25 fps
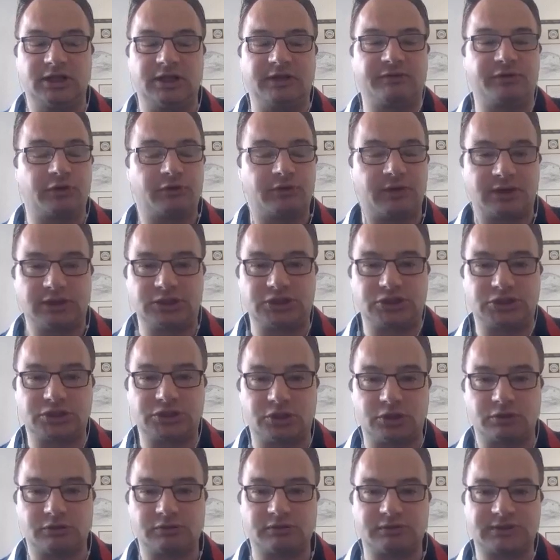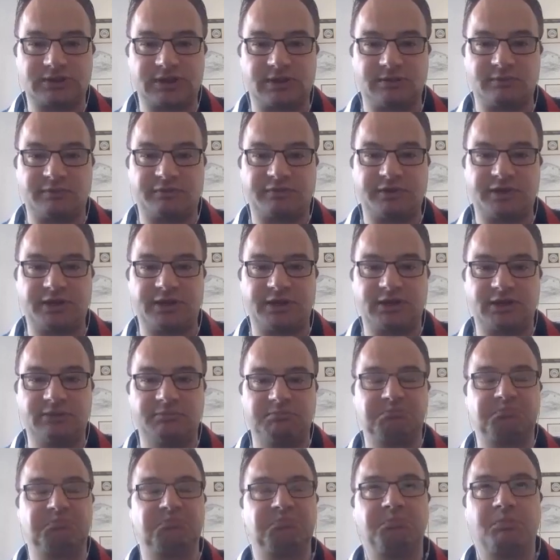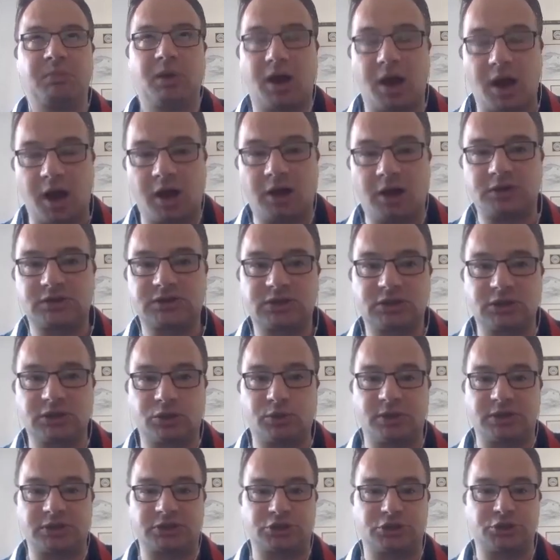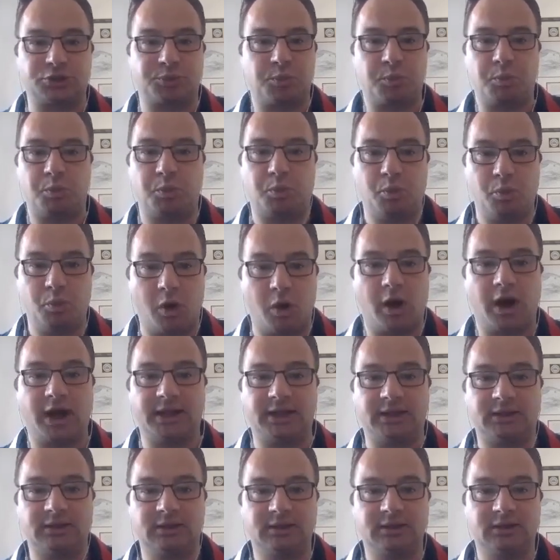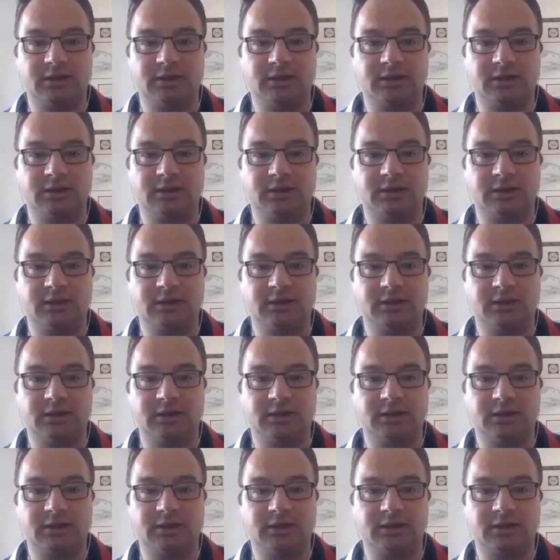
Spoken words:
If you're unsure of something, ask the question why.